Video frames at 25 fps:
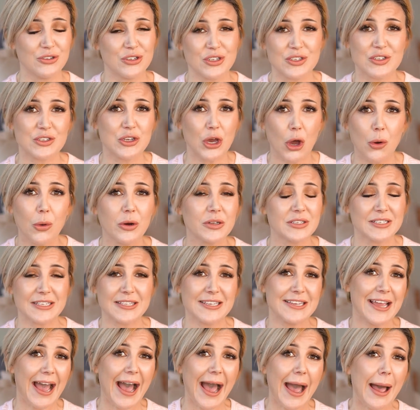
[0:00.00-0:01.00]
You just go onto
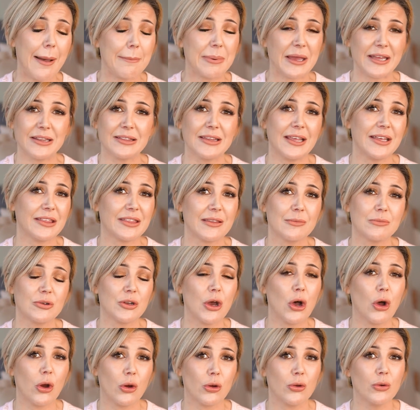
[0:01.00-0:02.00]
the app and let them
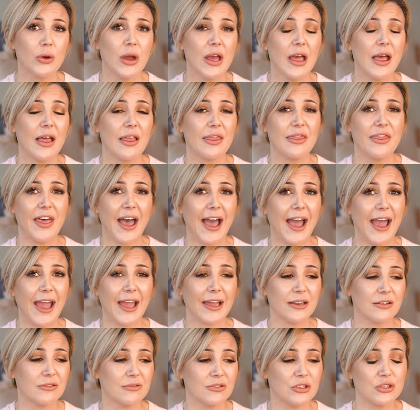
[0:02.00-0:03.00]
know
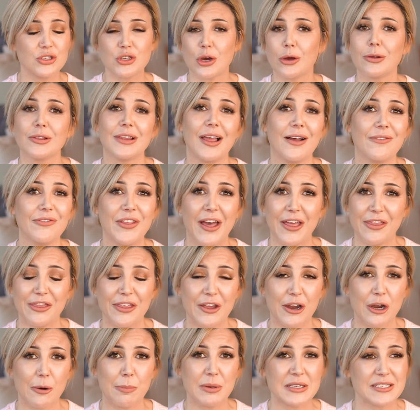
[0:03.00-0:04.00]
that you don't love that
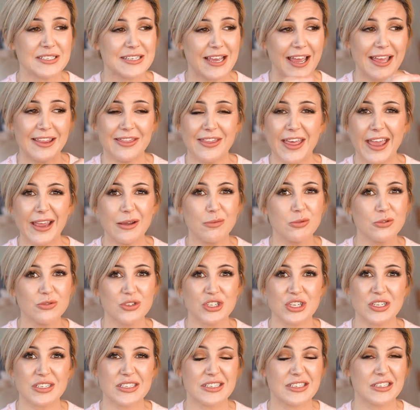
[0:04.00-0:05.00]
therapist, and they will
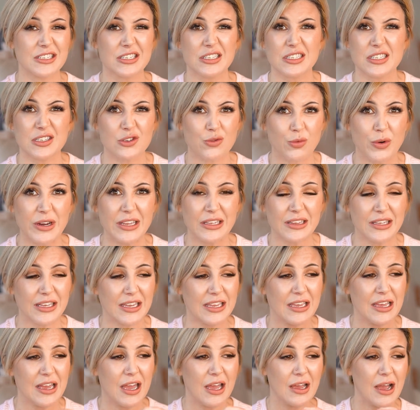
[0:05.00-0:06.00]
just
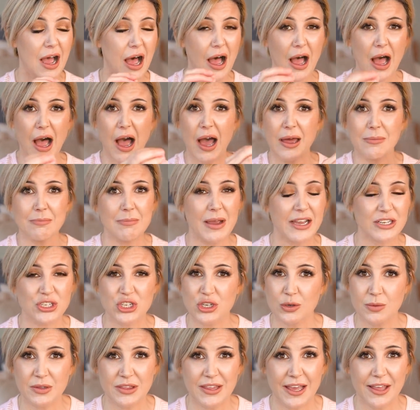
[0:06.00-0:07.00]
discreetly
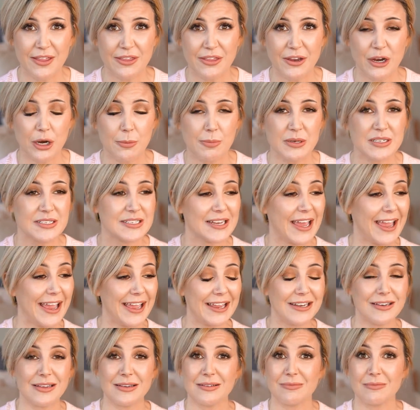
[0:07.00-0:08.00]
unmatch you with that therapist
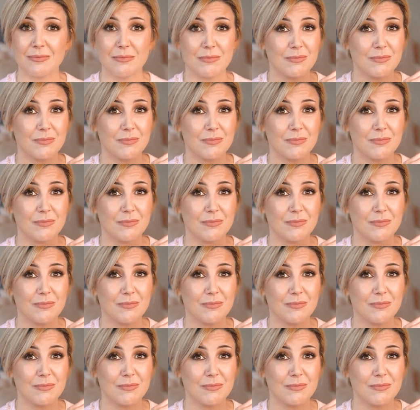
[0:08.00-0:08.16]
and